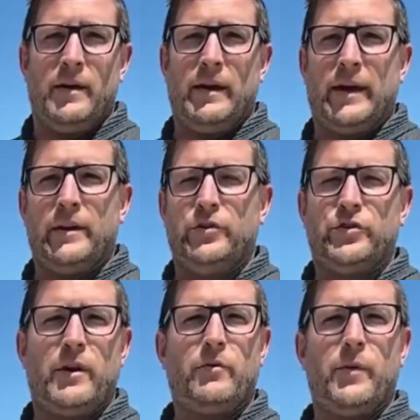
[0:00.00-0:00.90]
And I can
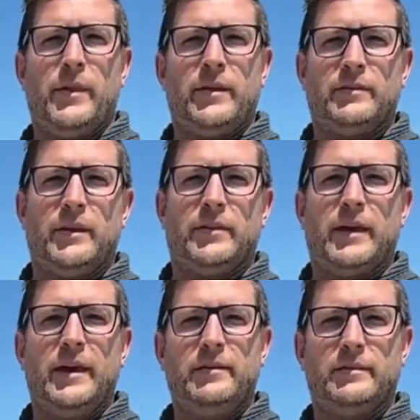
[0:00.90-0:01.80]
assure everyone that that's not the
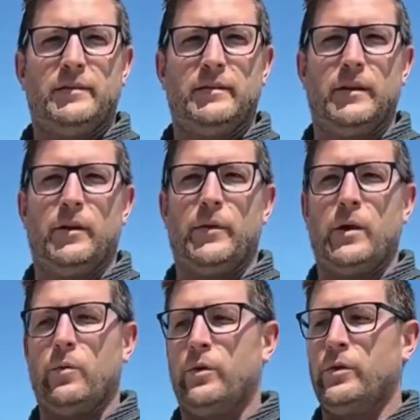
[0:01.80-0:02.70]
case.
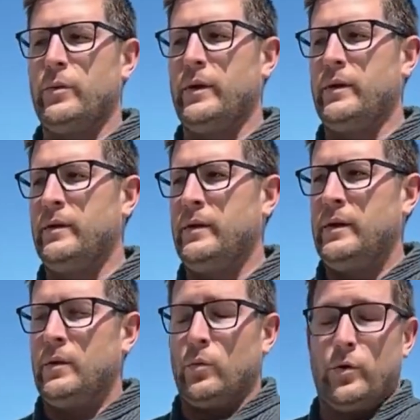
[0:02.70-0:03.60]
That we're doing
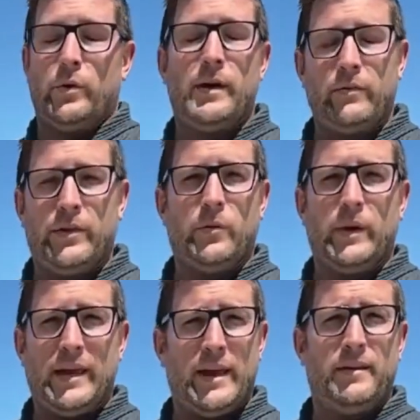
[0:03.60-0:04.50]
everything
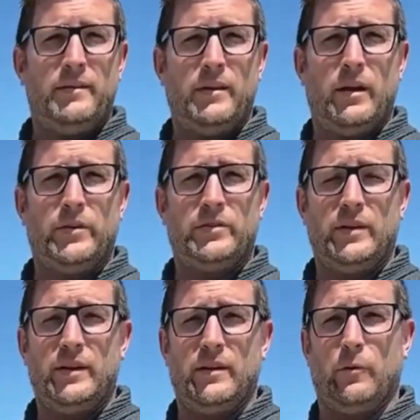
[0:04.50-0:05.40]
we can.
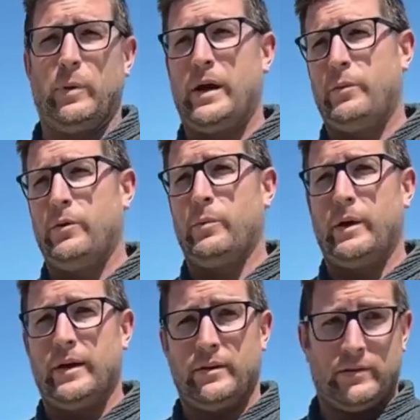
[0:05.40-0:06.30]
Obviously, Pablo, the
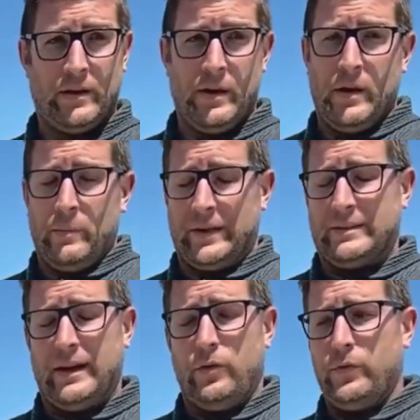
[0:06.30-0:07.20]
players,
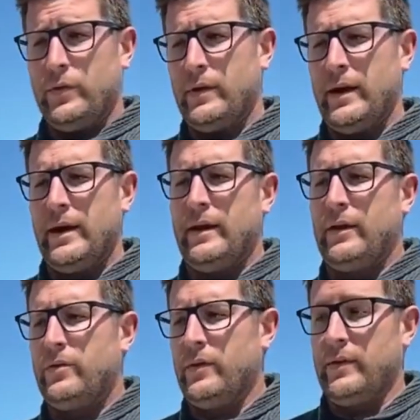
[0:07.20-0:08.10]
myself, and
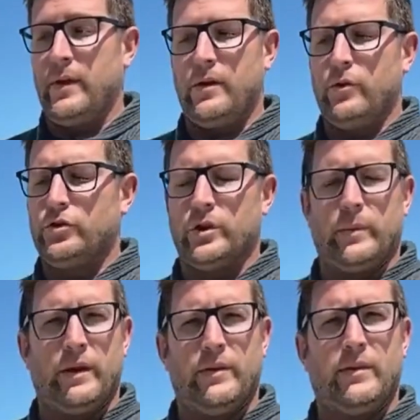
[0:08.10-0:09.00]

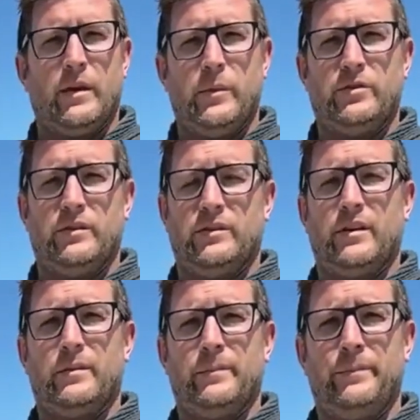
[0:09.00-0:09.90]
ownership. And I think the ambition is
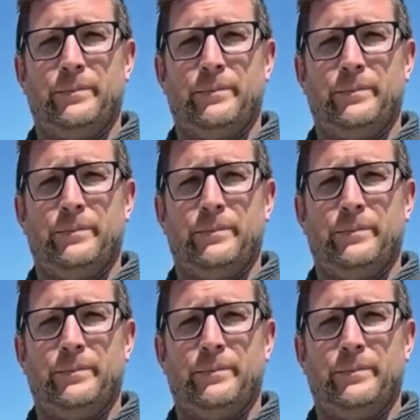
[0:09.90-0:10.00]
there.